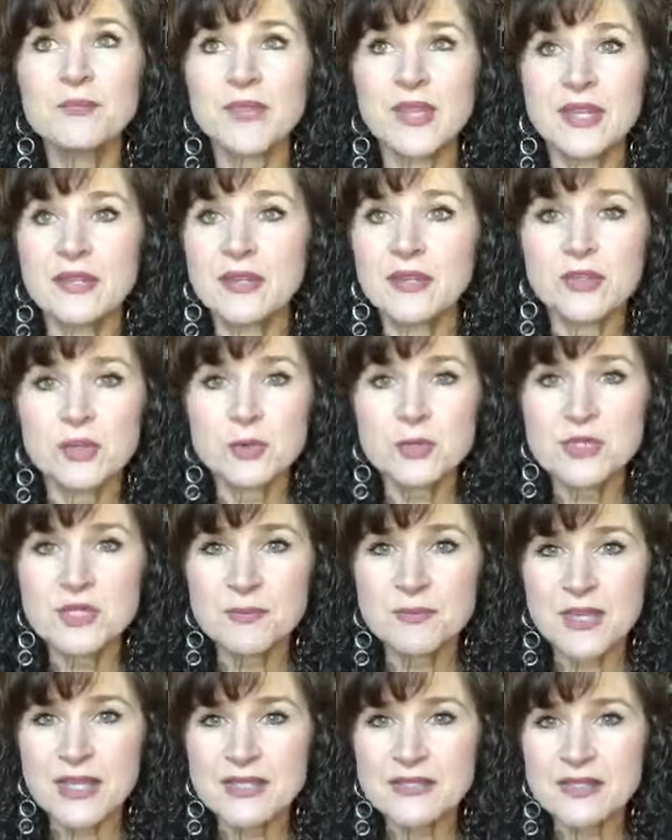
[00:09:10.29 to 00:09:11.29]
and there were
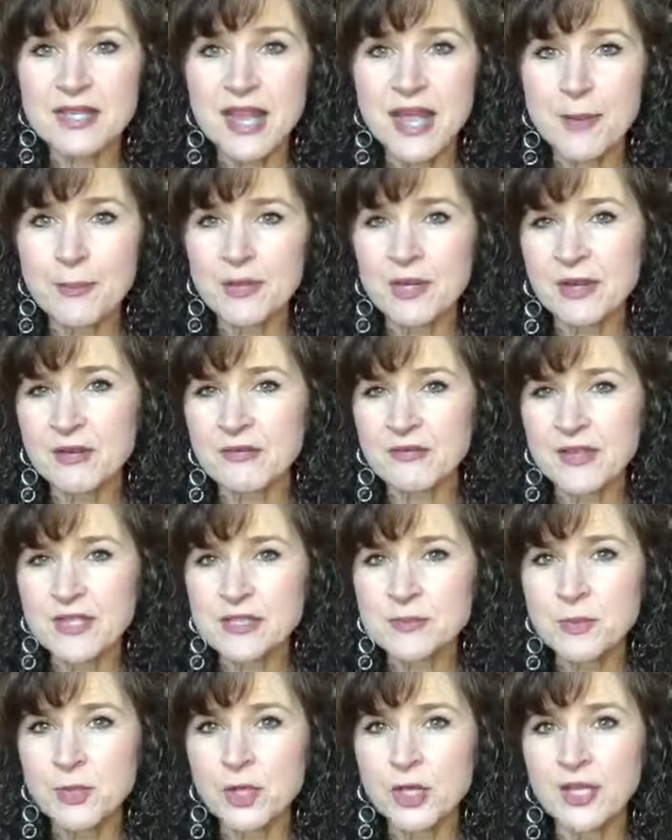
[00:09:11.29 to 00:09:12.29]
some things that happened on
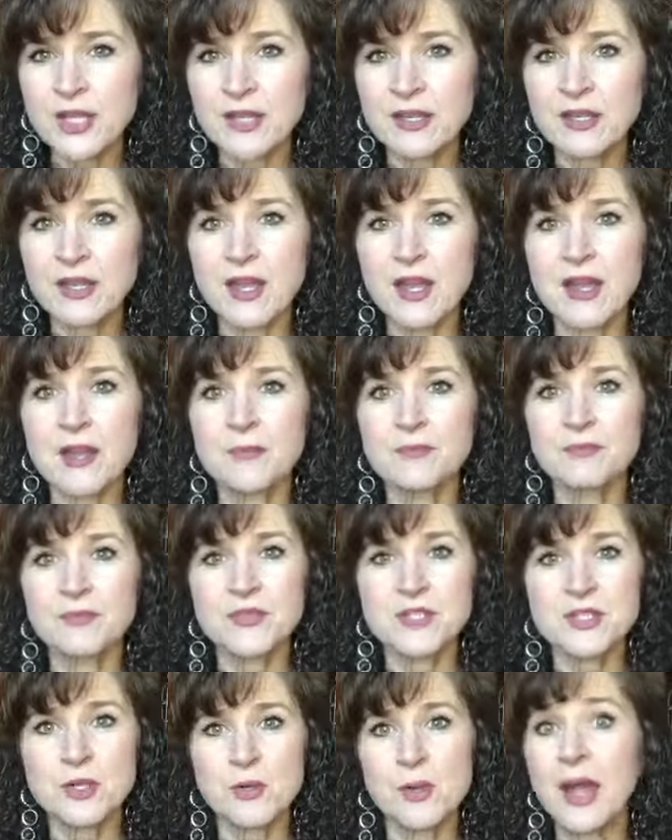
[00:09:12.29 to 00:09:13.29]
Facebook, and um,
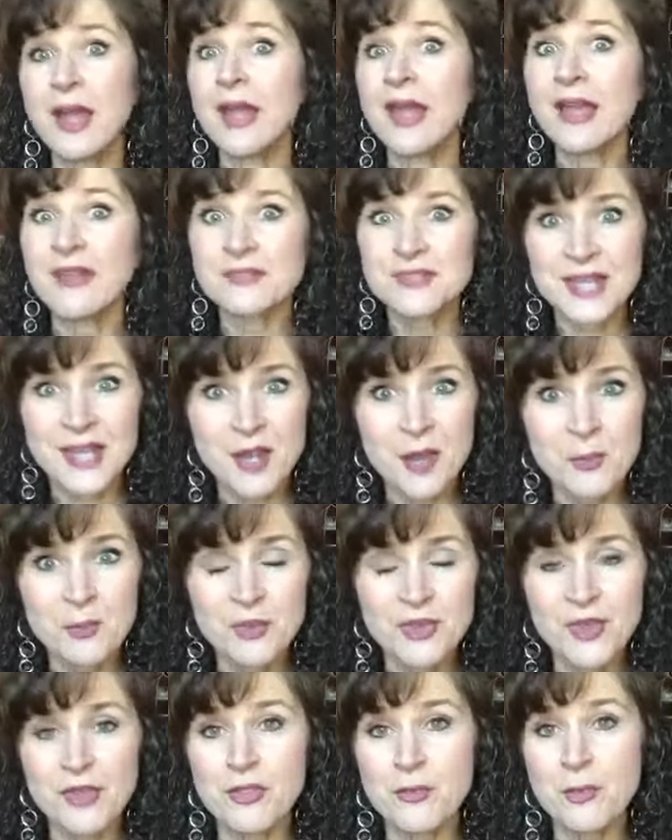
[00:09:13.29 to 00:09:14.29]
so I have to help
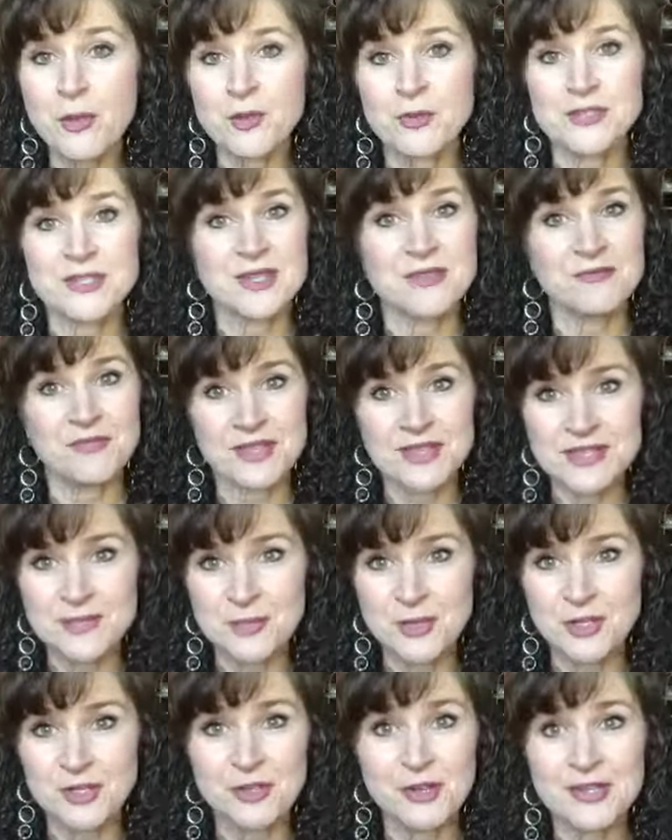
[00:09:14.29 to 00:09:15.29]
with all the posts on Facebook.